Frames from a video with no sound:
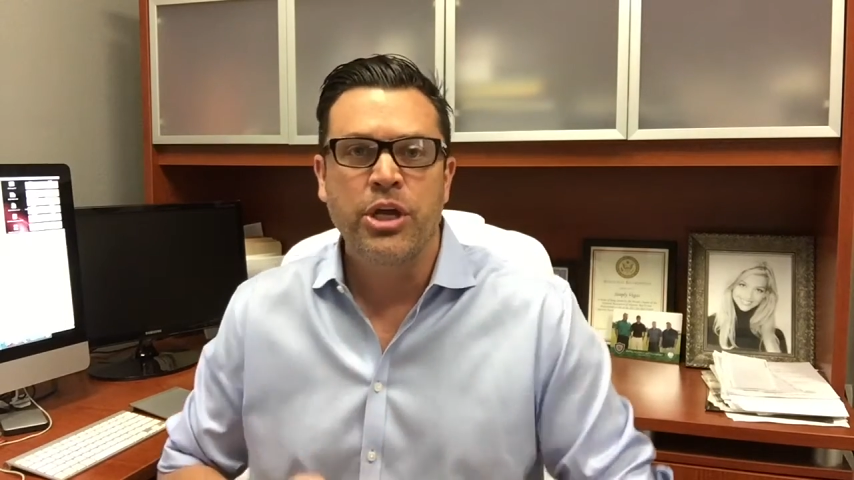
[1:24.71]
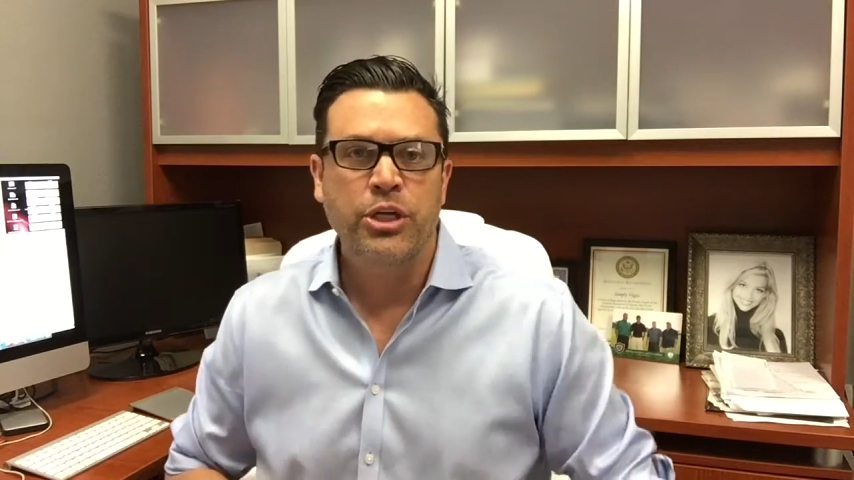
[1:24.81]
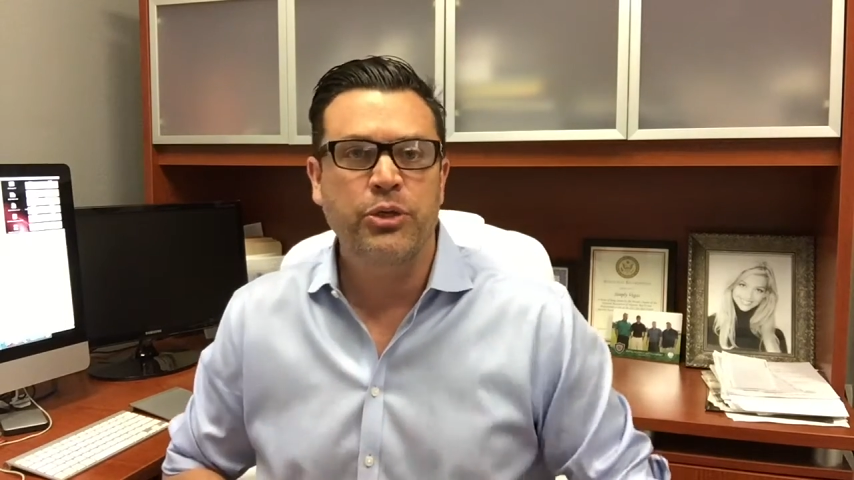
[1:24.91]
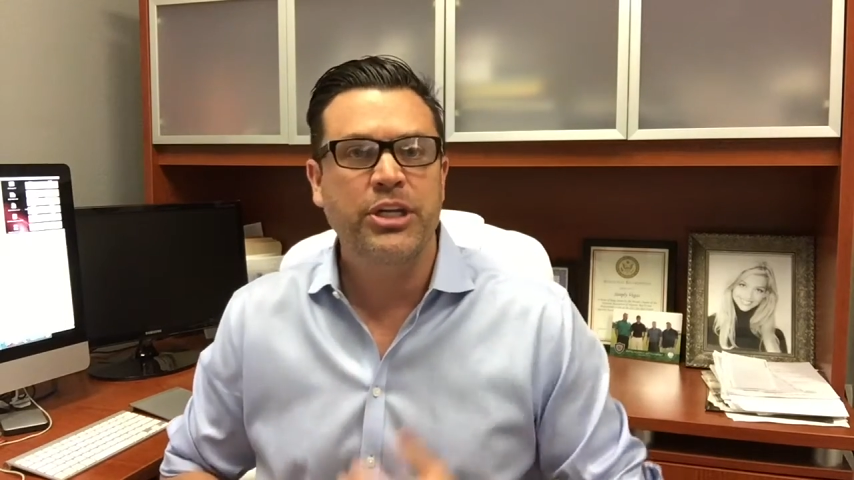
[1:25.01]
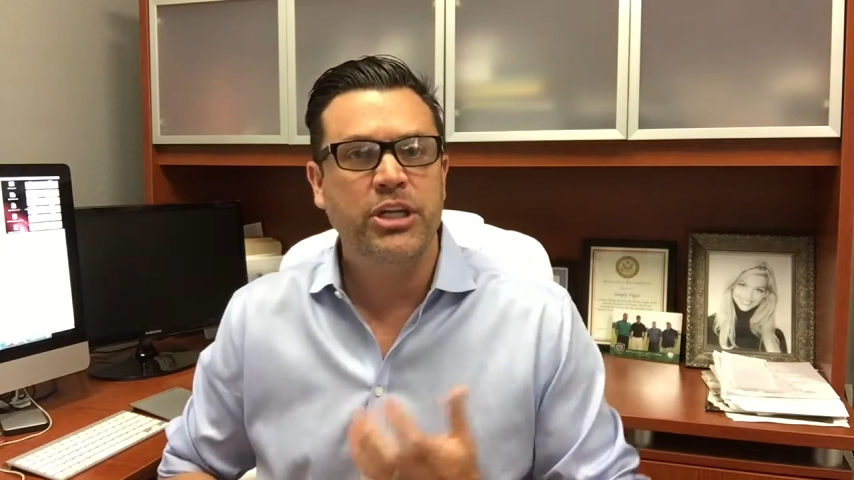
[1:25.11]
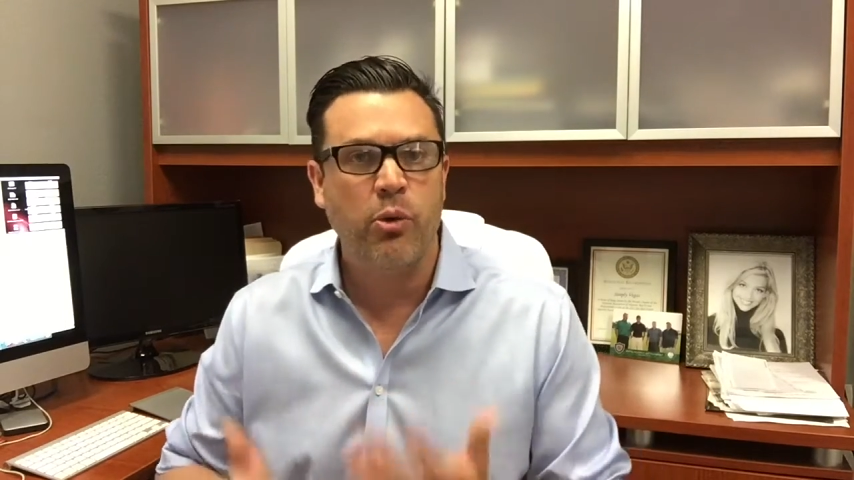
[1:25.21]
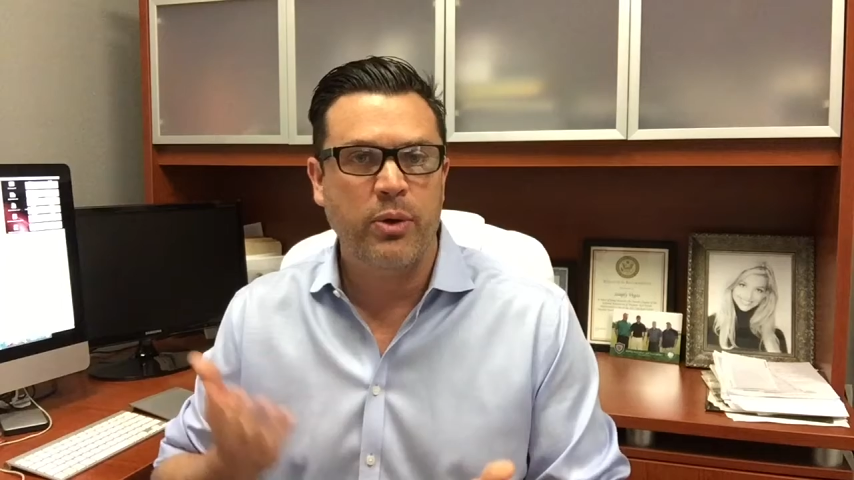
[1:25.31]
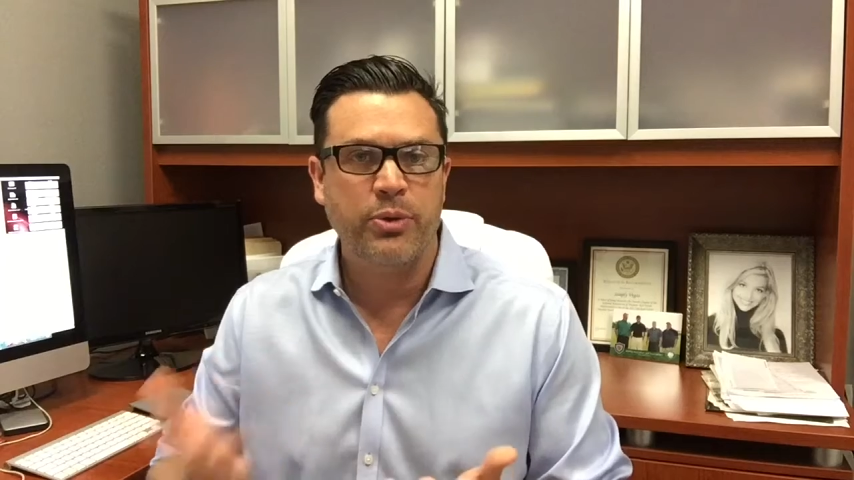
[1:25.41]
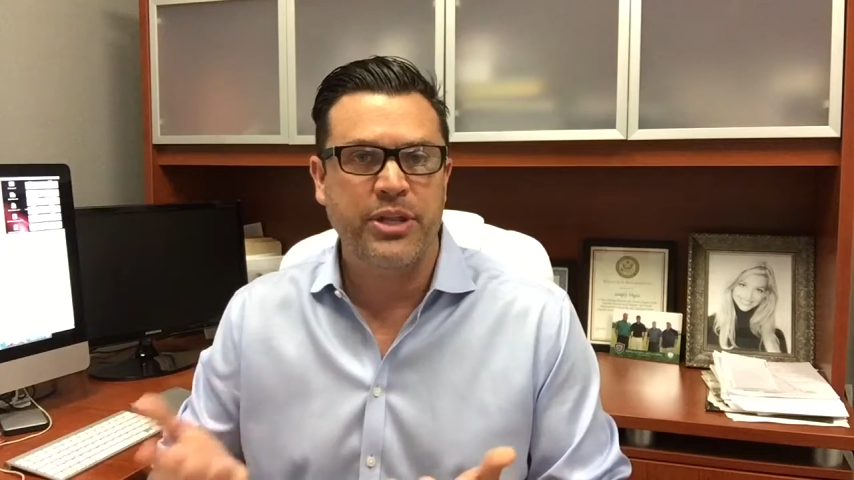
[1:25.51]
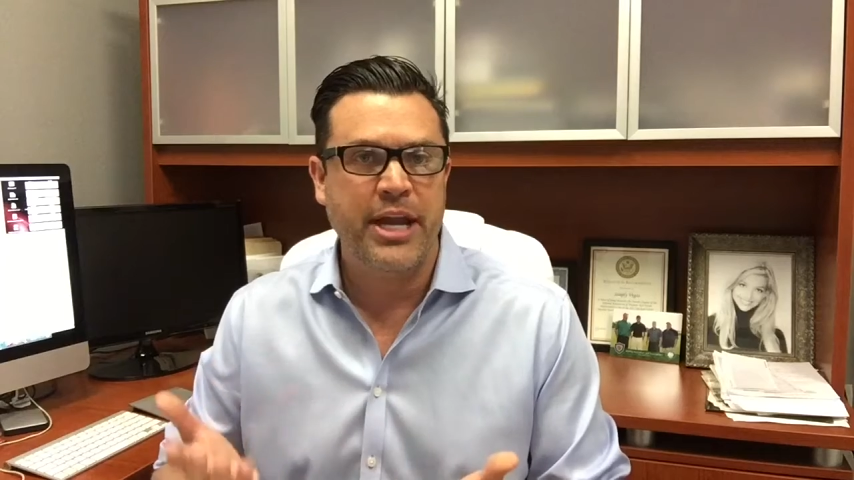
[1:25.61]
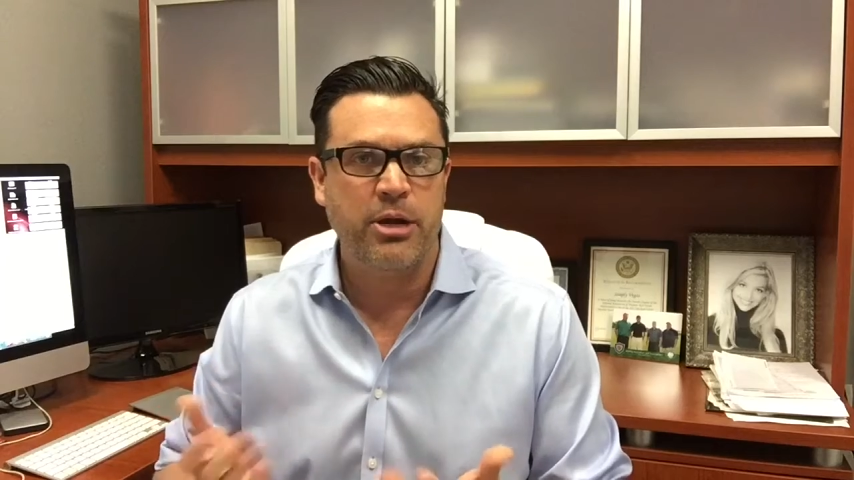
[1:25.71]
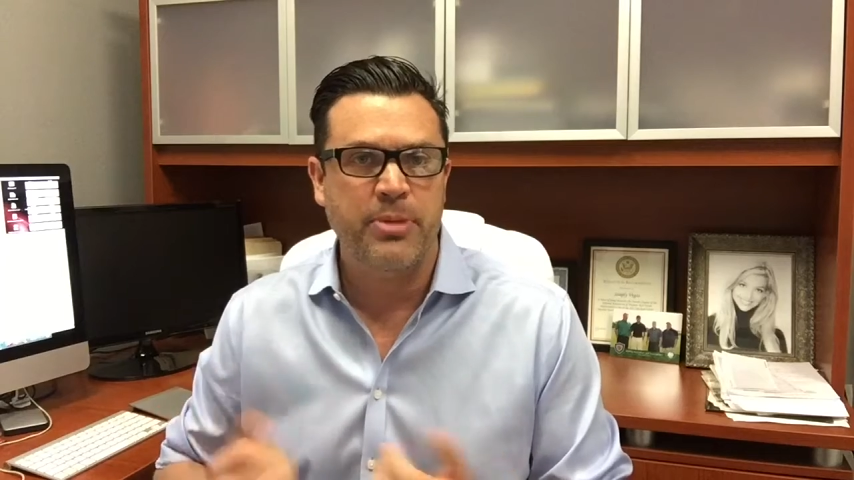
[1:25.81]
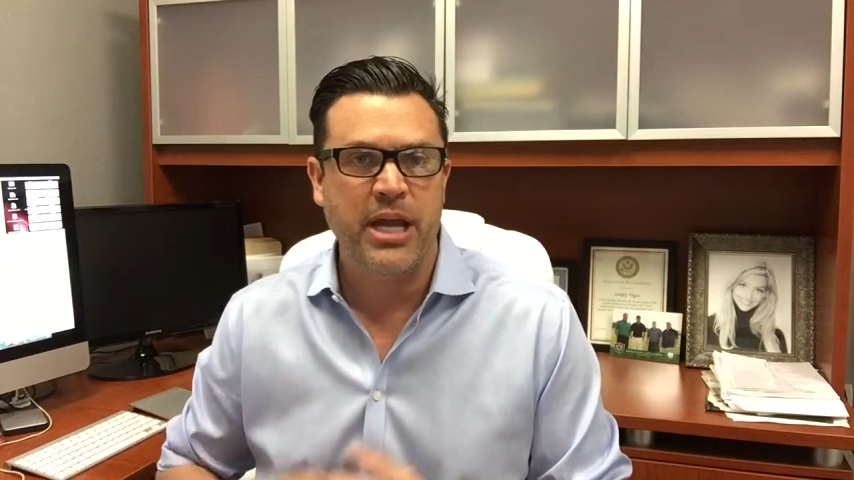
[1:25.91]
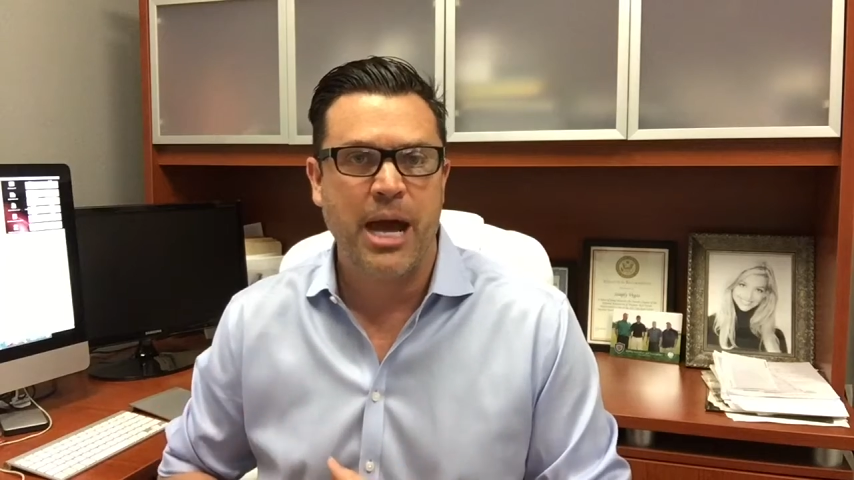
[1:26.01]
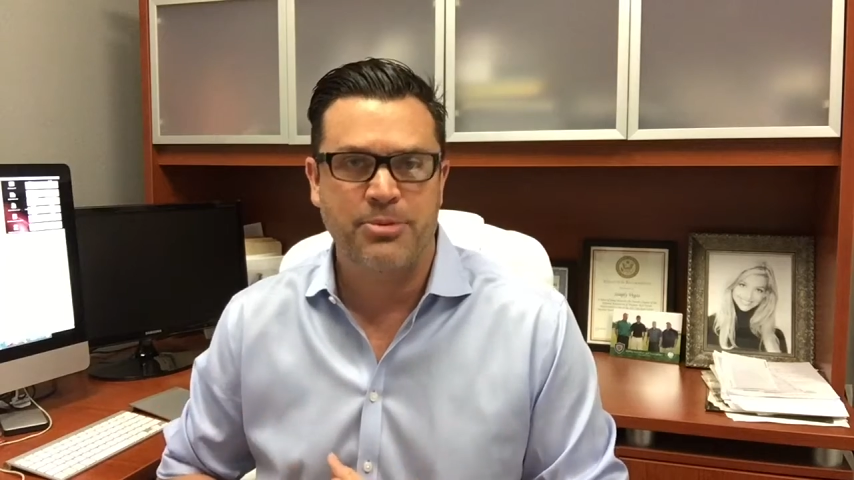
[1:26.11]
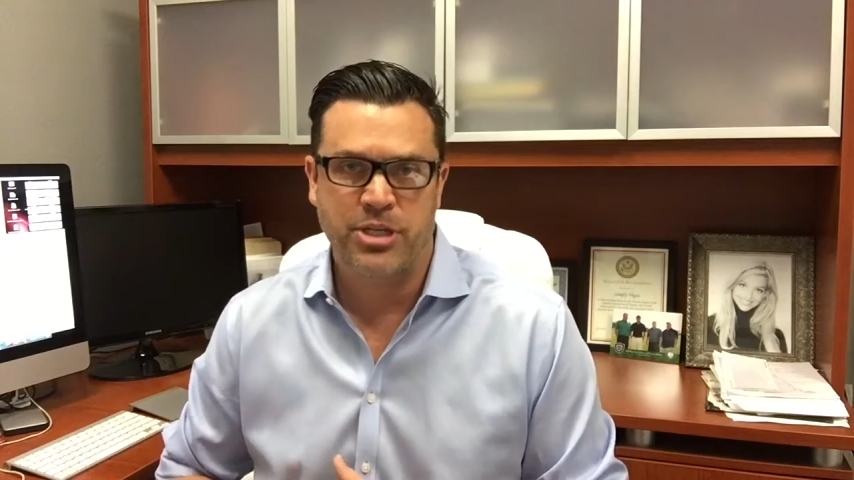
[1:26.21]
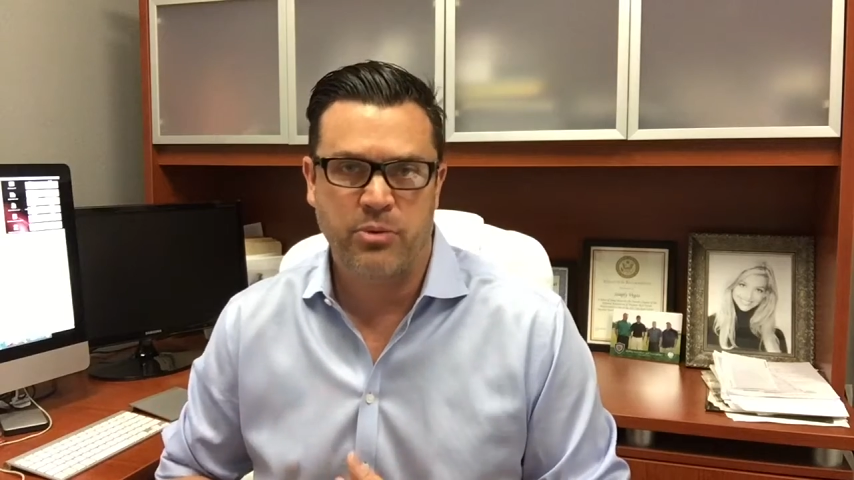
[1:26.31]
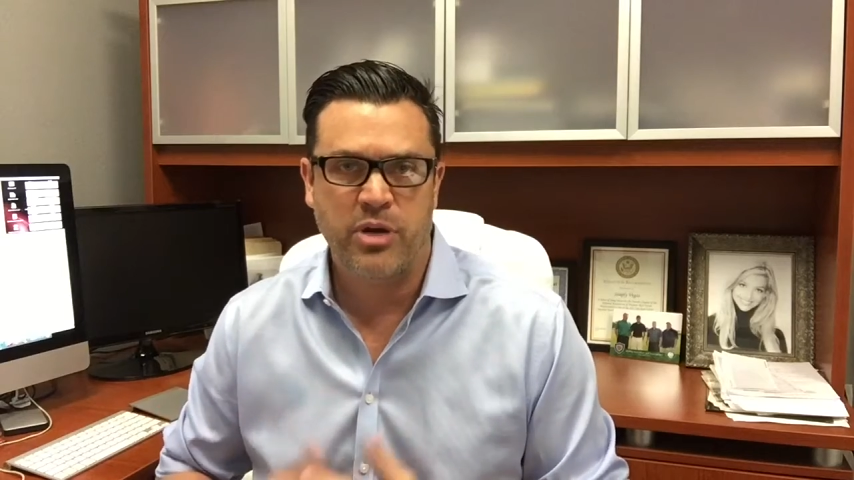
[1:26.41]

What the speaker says: you need to go in with an A or B option.